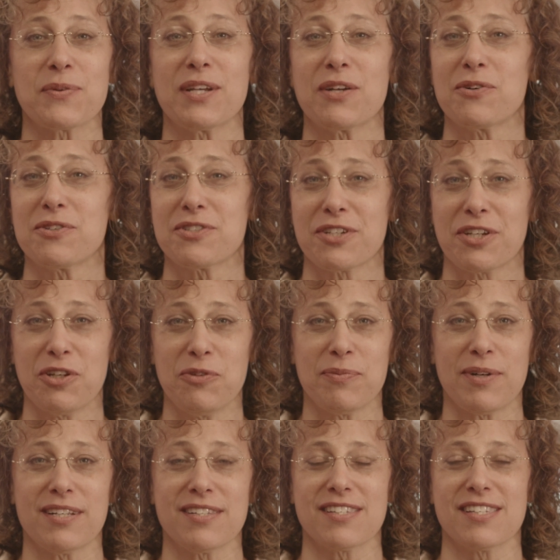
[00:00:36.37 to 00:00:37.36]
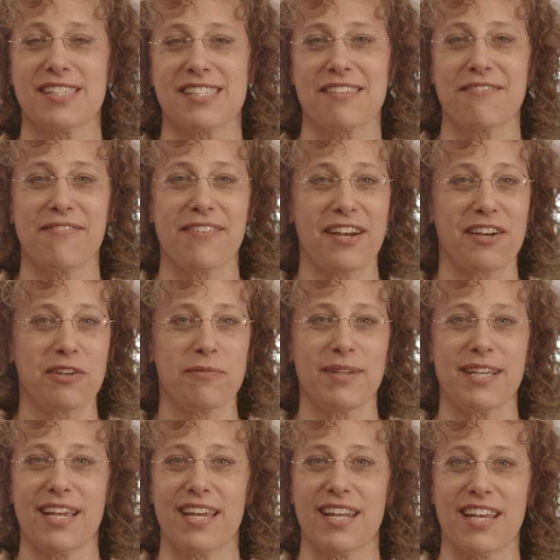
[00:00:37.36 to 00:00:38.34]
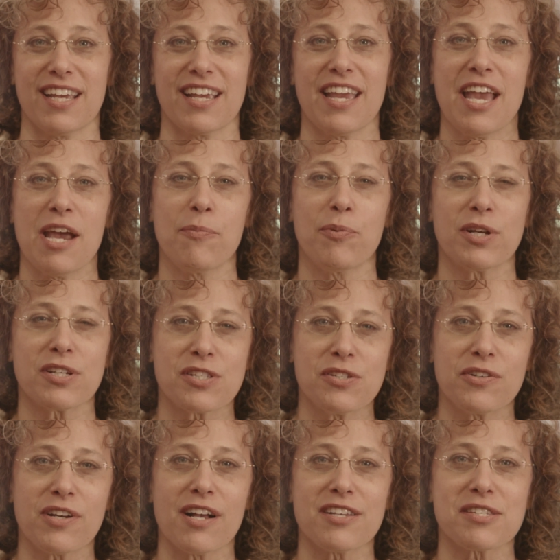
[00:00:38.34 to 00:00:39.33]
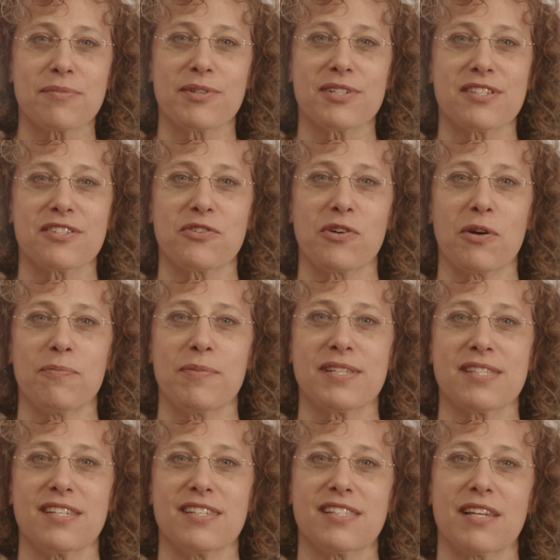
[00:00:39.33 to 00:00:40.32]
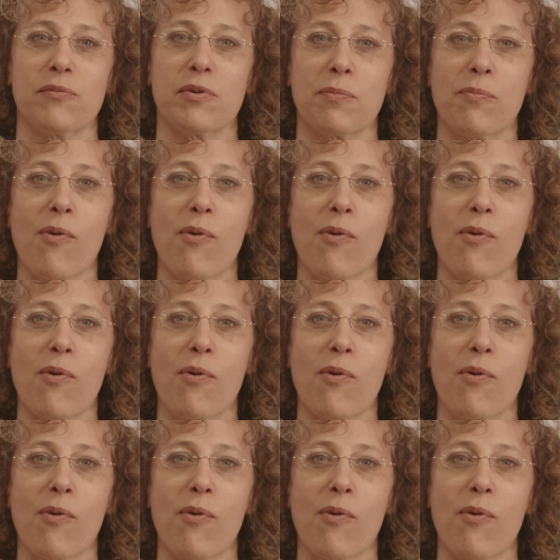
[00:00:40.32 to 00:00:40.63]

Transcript: Week Golden Coupon since the very beginning. It brings new customers into our business and we're